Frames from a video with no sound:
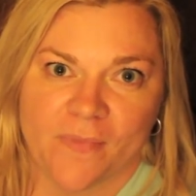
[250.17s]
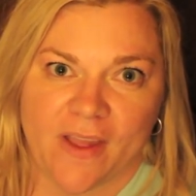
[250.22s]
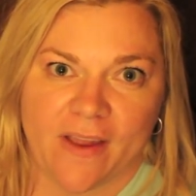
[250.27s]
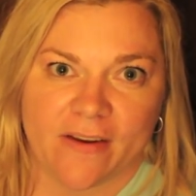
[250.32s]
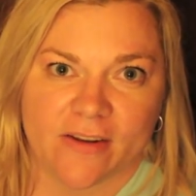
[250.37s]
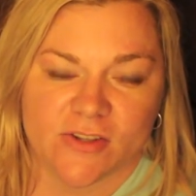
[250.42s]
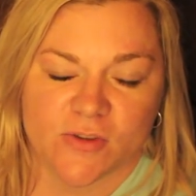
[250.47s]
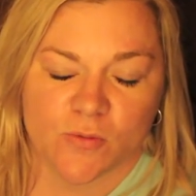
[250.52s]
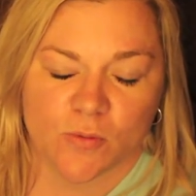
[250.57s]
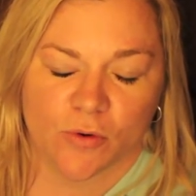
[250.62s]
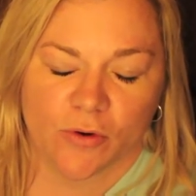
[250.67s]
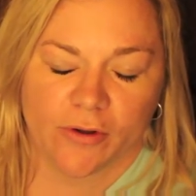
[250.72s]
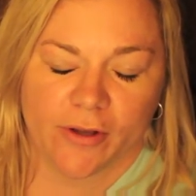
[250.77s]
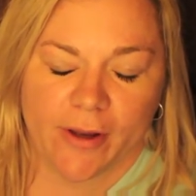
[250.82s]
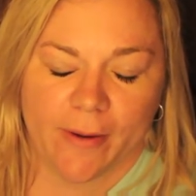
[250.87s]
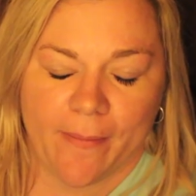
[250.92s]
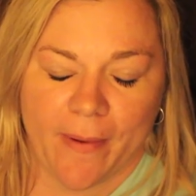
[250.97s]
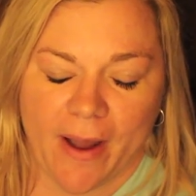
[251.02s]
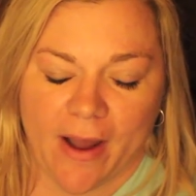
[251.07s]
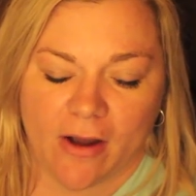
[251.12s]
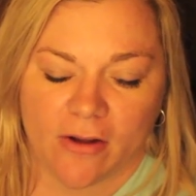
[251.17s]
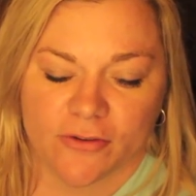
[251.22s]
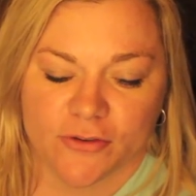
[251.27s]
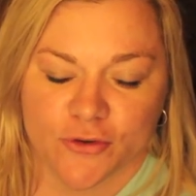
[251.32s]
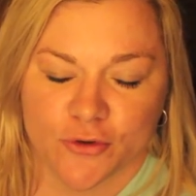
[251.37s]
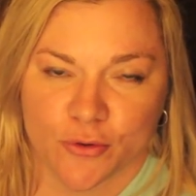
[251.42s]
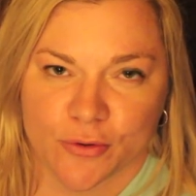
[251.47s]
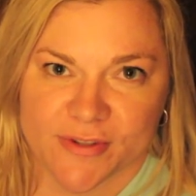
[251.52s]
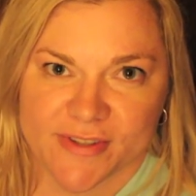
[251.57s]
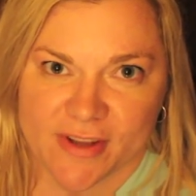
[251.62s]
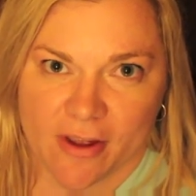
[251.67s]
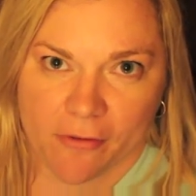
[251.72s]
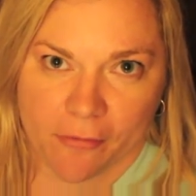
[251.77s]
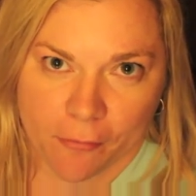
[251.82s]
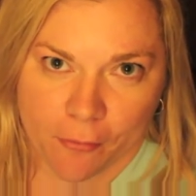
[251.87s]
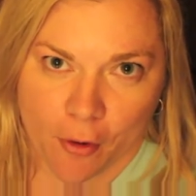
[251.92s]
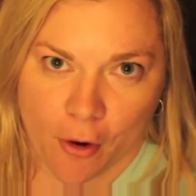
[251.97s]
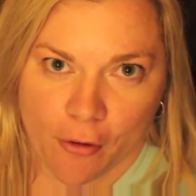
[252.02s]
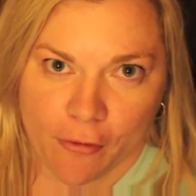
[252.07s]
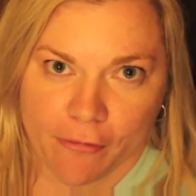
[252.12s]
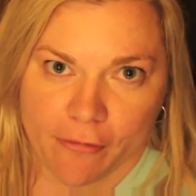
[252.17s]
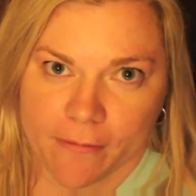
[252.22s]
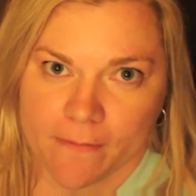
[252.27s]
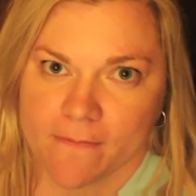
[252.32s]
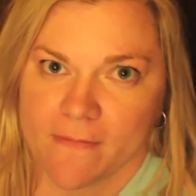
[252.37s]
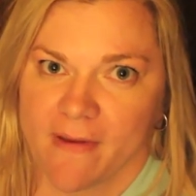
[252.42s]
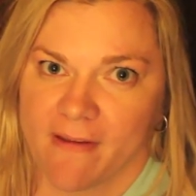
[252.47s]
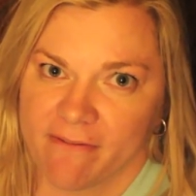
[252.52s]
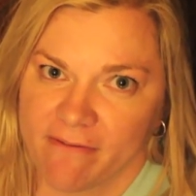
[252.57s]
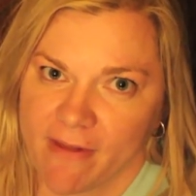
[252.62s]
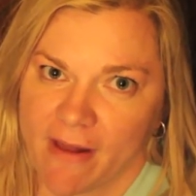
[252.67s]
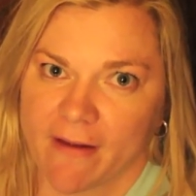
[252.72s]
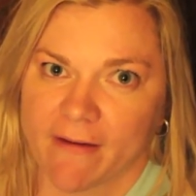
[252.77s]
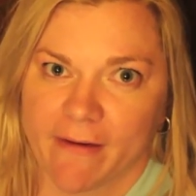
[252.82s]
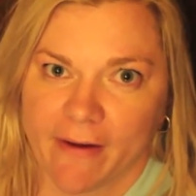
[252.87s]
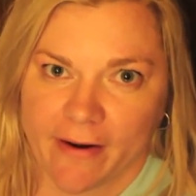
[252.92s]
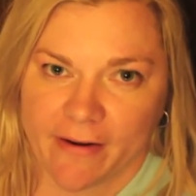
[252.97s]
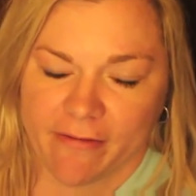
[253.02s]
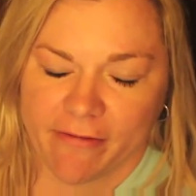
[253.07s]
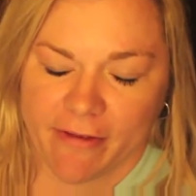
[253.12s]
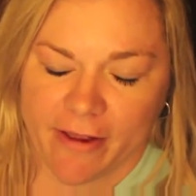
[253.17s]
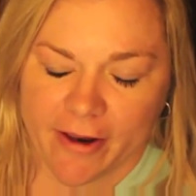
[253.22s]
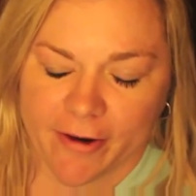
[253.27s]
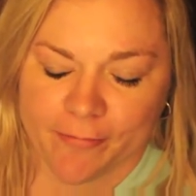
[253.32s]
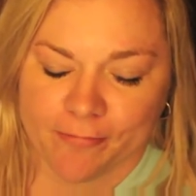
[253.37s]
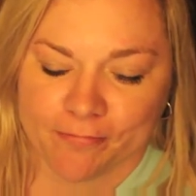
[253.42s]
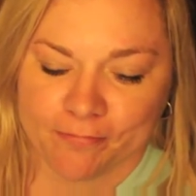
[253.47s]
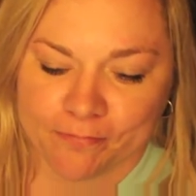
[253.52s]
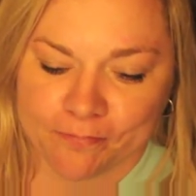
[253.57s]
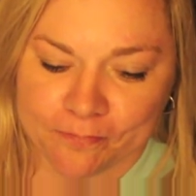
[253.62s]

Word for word: And it's really about true self-growth and that kind of thing.